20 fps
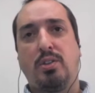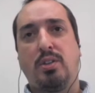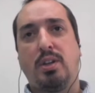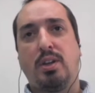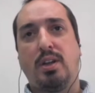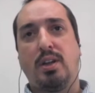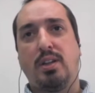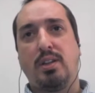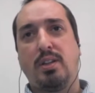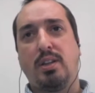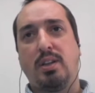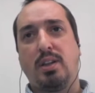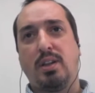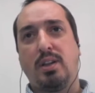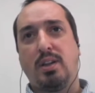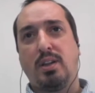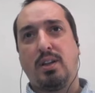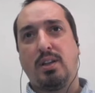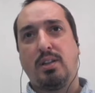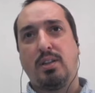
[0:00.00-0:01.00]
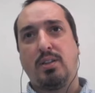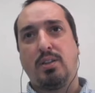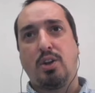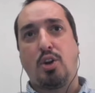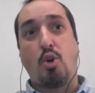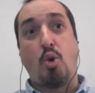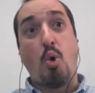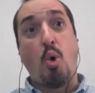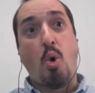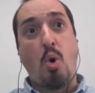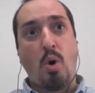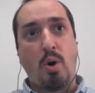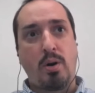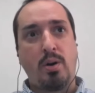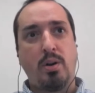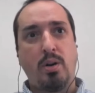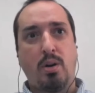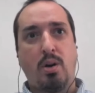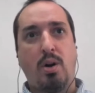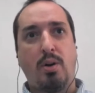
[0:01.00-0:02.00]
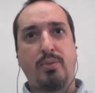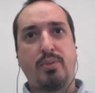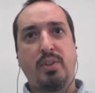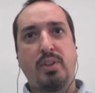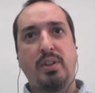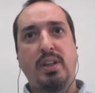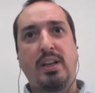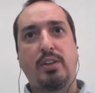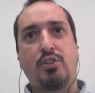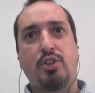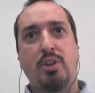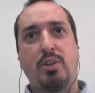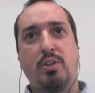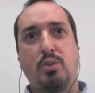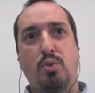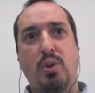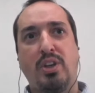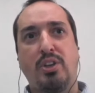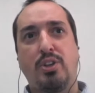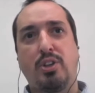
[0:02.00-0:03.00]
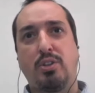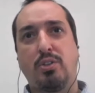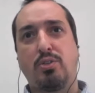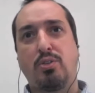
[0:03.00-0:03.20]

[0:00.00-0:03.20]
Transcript: the core of the next generation.